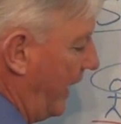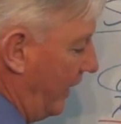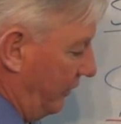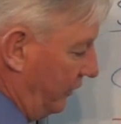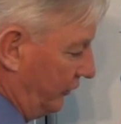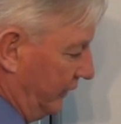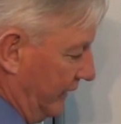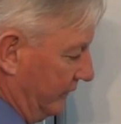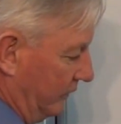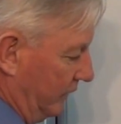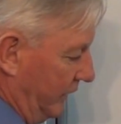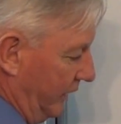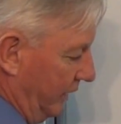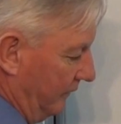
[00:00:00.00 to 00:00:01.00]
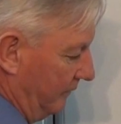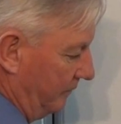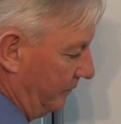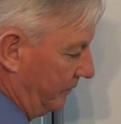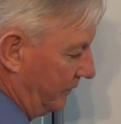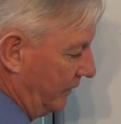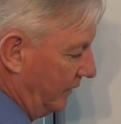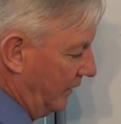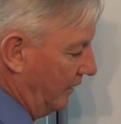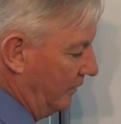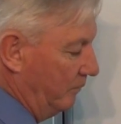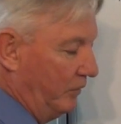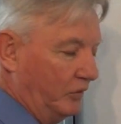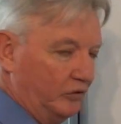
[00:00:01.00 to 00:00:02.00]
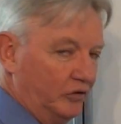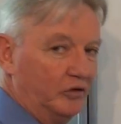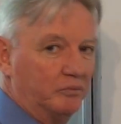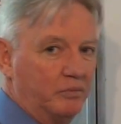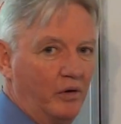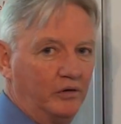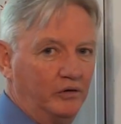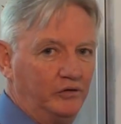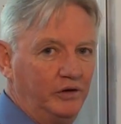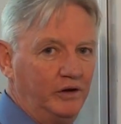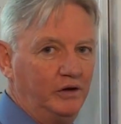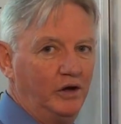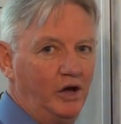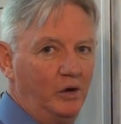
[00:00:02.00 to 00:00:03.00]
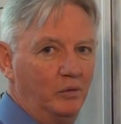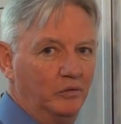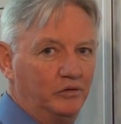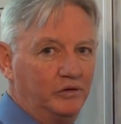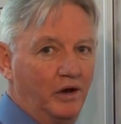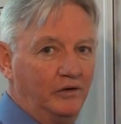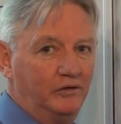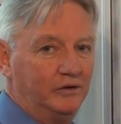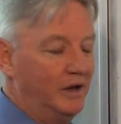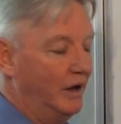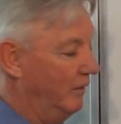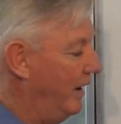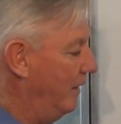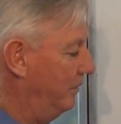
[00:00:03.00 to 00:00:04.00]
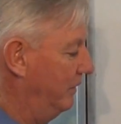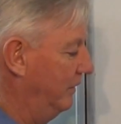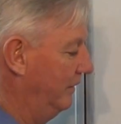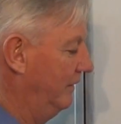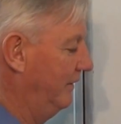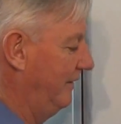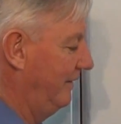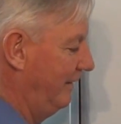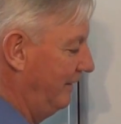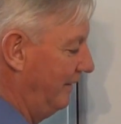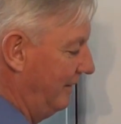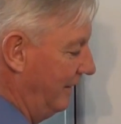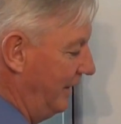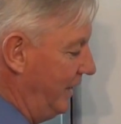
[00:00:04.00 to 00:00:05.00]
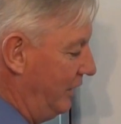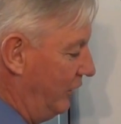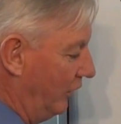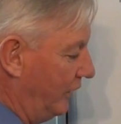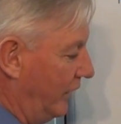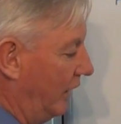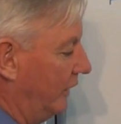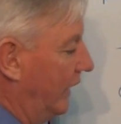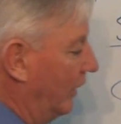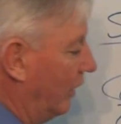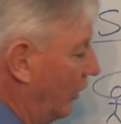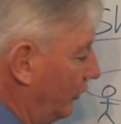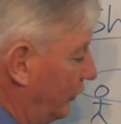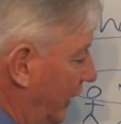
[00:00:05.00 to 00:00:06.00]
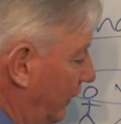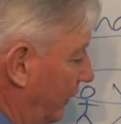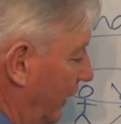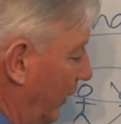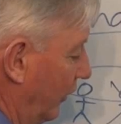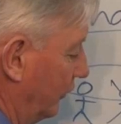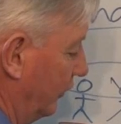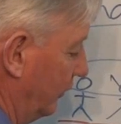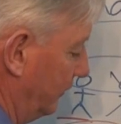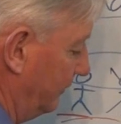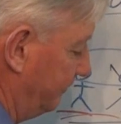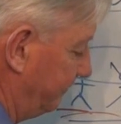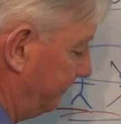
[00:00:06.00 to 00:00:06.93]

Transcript: at this level here because his broker said it was going to go up. He got out and lost $8,000